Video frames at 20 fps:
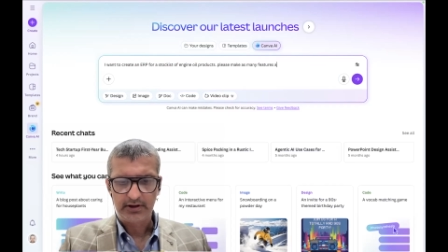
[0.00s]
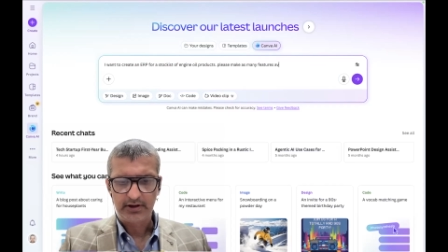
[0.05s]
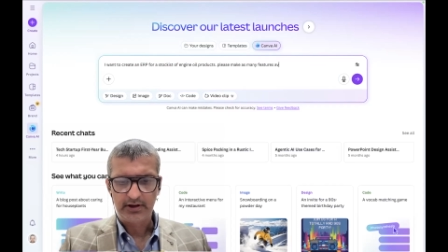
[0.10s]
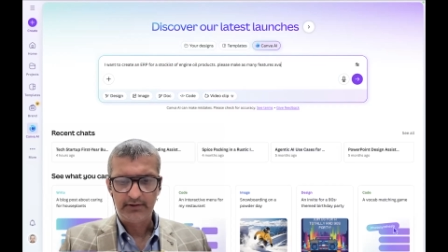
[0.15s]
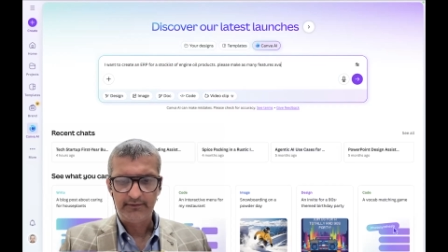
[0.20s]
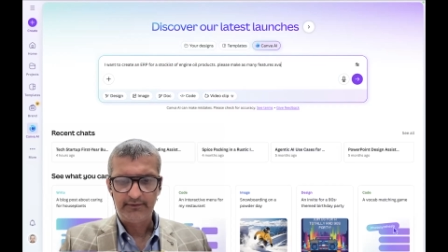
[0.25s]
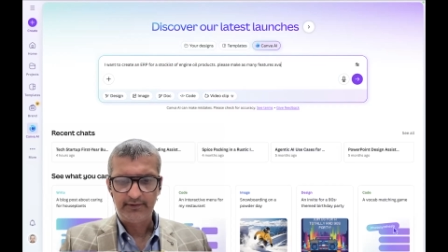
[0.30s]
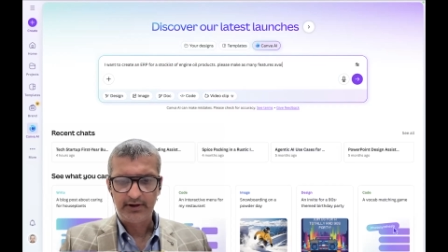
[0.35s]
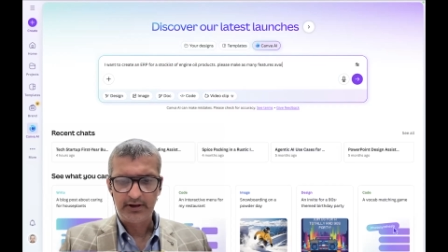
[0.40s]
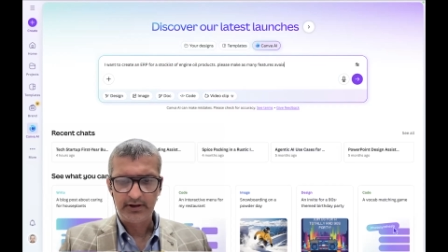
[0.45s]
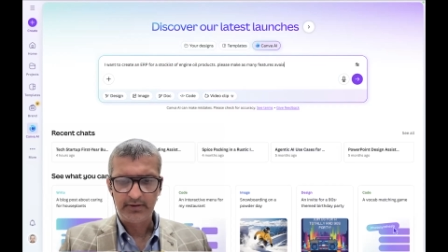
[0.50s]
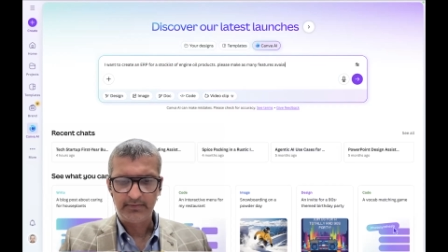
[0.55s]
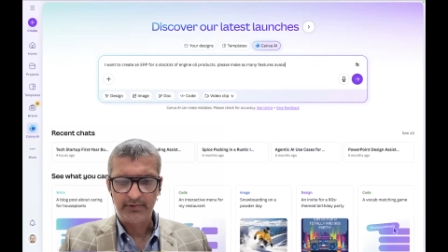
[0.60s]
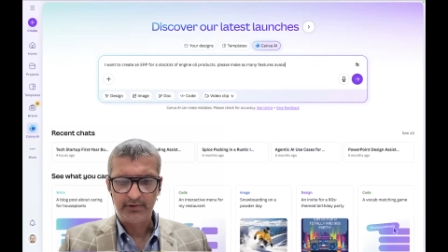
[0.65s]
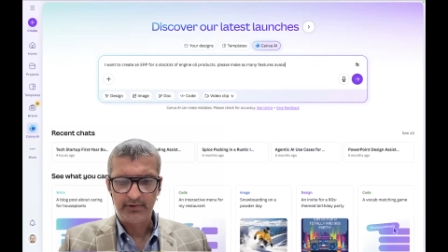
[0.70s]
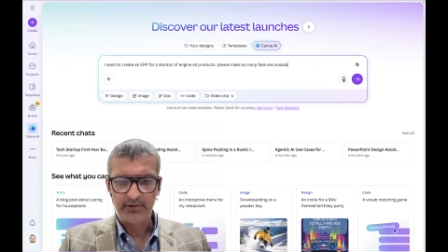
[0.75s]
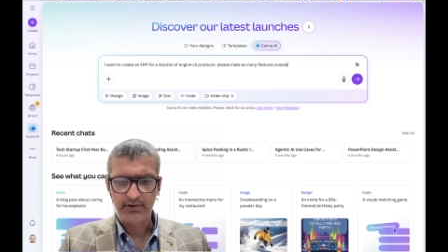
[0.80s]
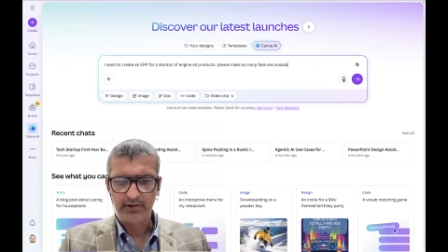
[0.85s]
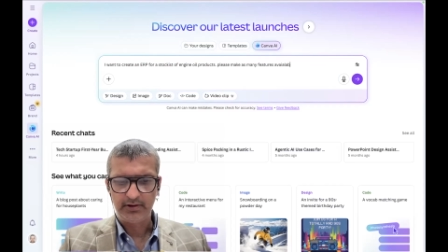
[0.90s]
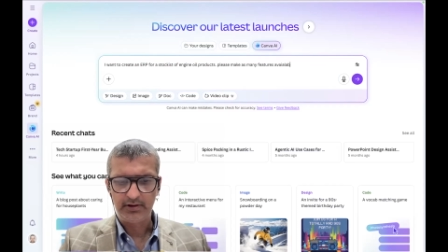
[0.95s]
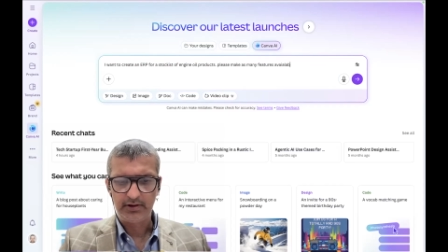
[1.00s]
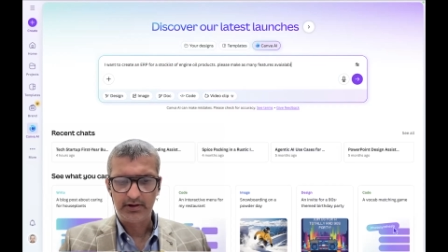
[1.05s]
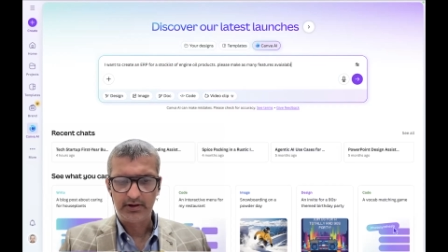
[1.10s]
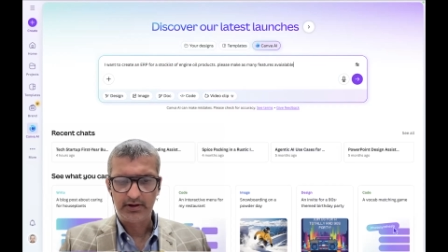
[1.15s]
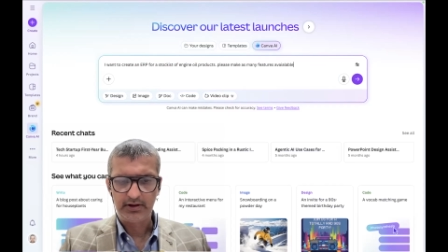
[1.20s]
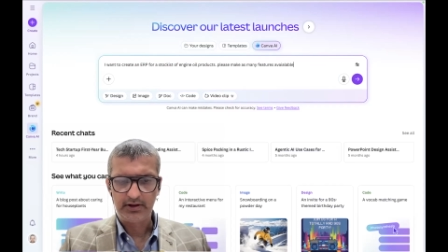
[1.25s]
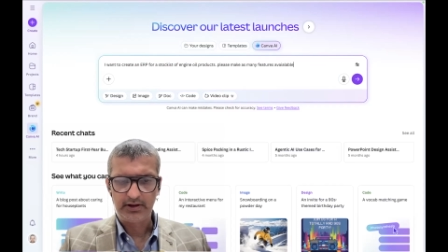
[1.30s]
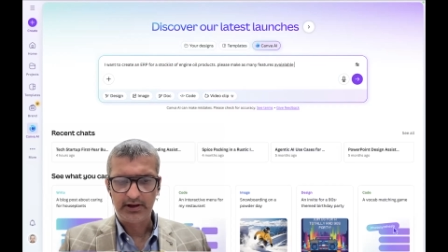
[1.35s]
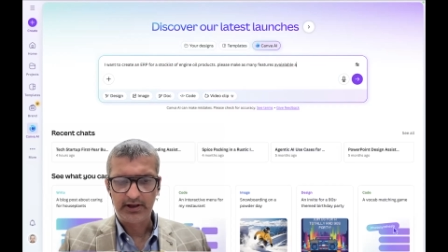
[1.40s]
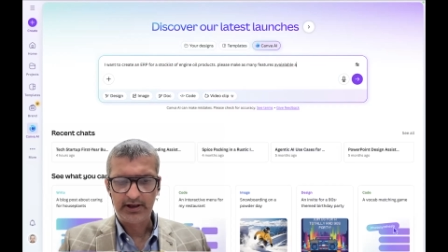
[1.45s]
available
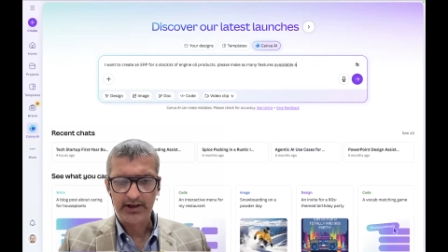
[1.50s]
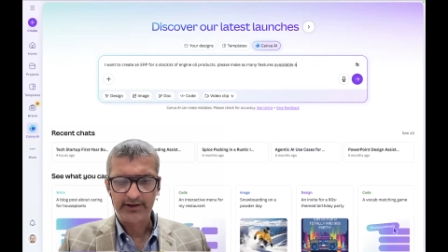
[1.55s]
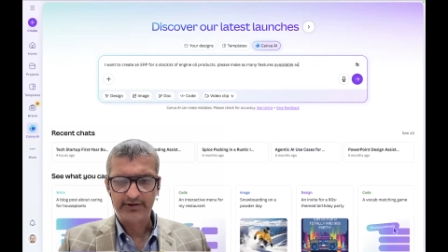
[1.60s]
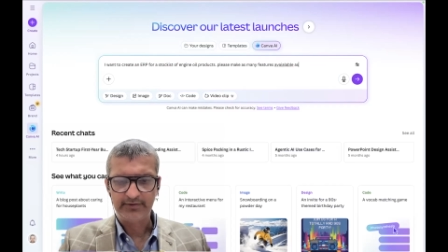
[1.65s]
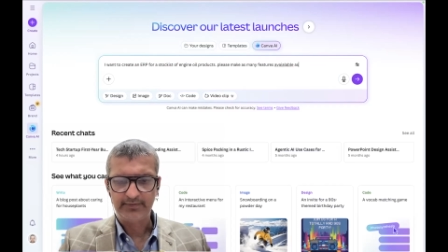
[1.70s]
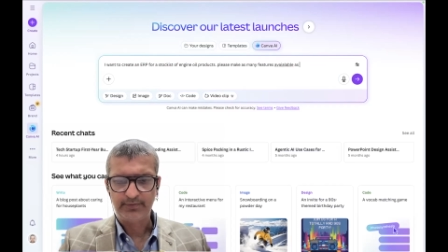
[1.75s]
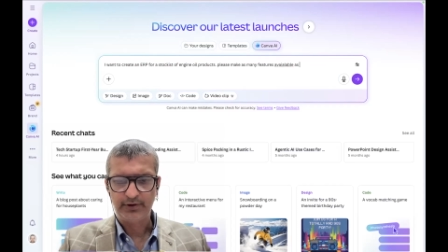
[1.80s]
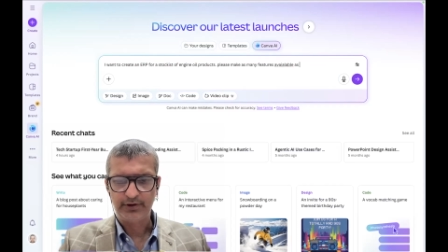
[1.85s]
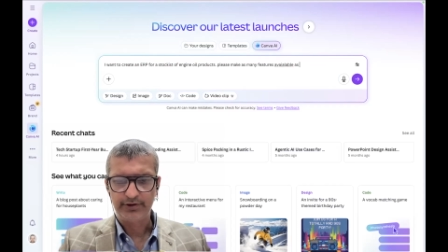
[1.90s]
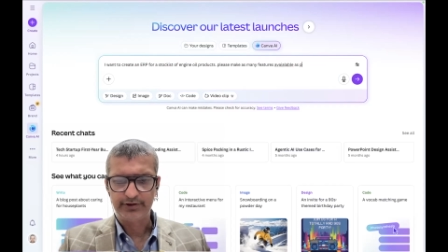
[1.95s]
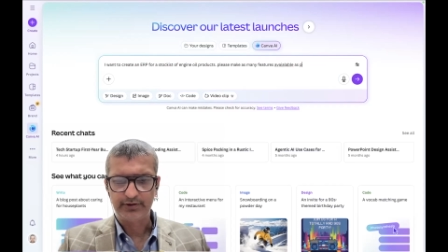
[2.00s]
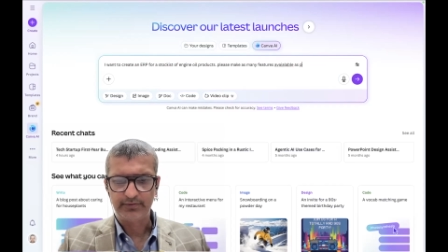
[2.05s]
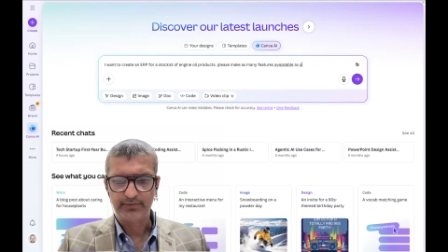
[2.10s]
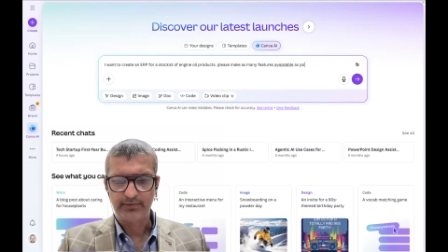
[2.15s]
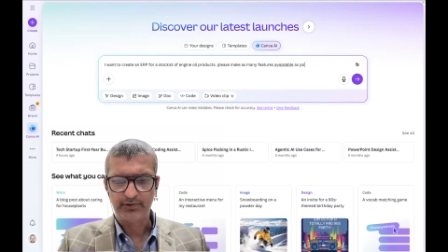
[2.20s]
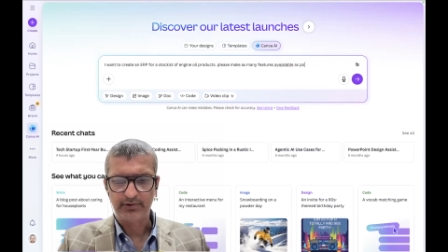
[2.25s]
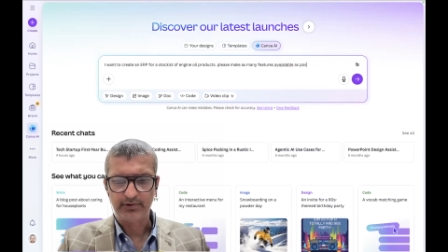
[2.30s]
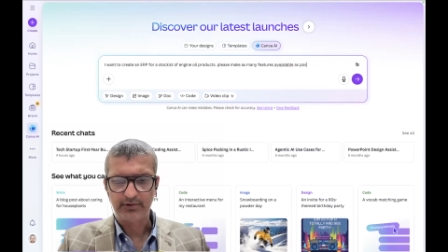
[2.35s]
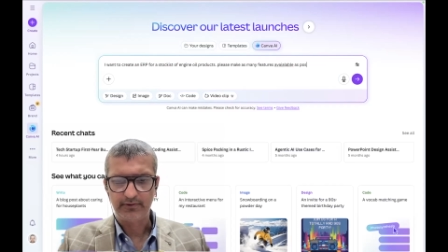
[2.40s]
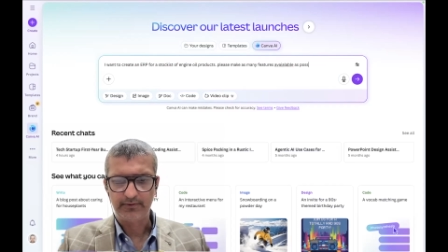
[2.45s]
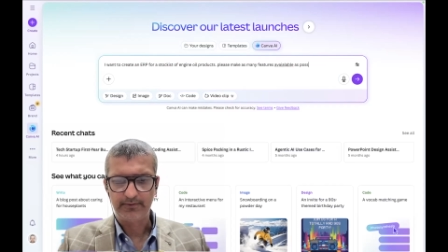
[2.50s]
as possible.